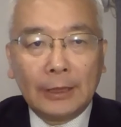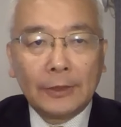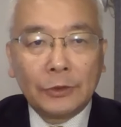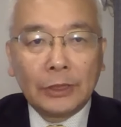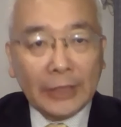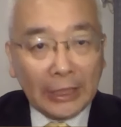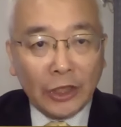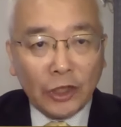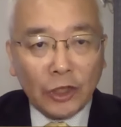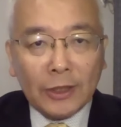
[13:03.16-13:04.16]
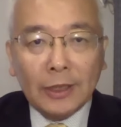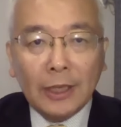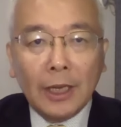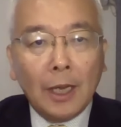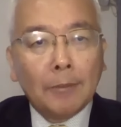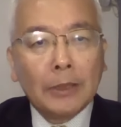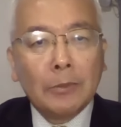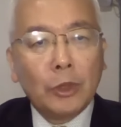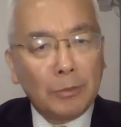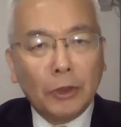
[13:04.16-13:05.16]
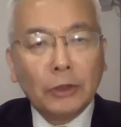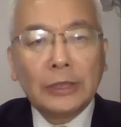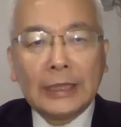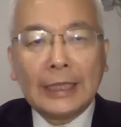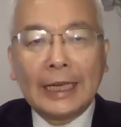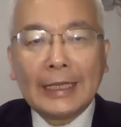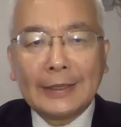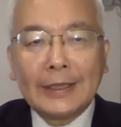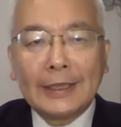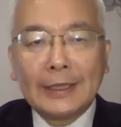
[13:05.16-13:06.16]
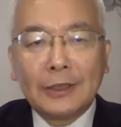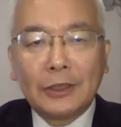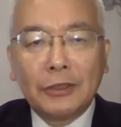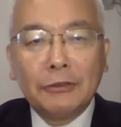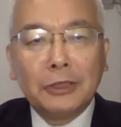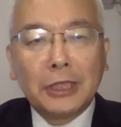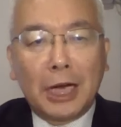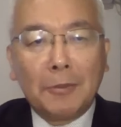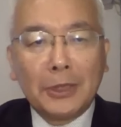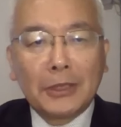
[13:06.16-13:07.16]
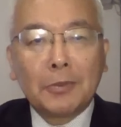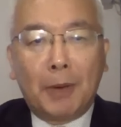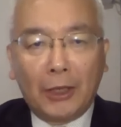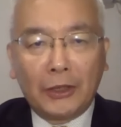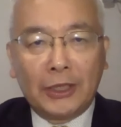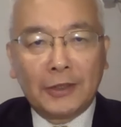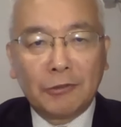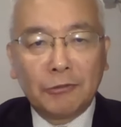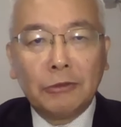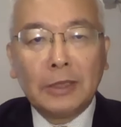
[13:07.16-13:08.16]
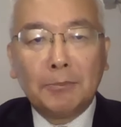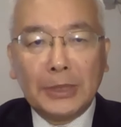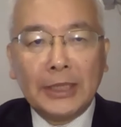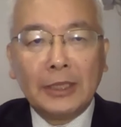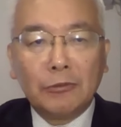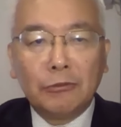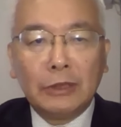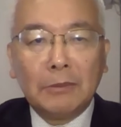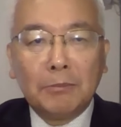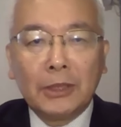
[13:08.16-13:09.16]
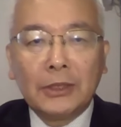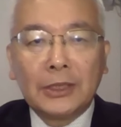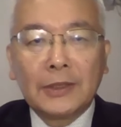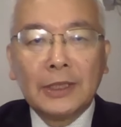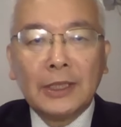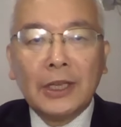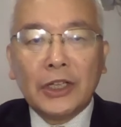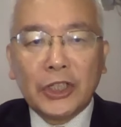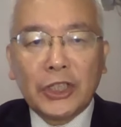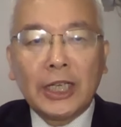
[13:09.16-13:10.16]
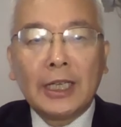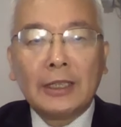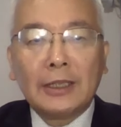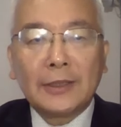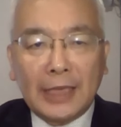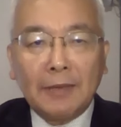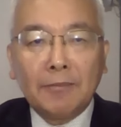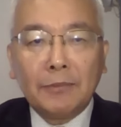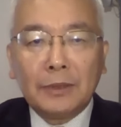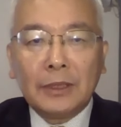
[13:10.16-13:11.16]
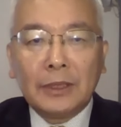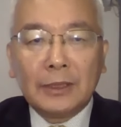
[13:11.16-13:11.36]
sort of conditions. But more importantly, I think the two communist parties, the ruling parties, share the same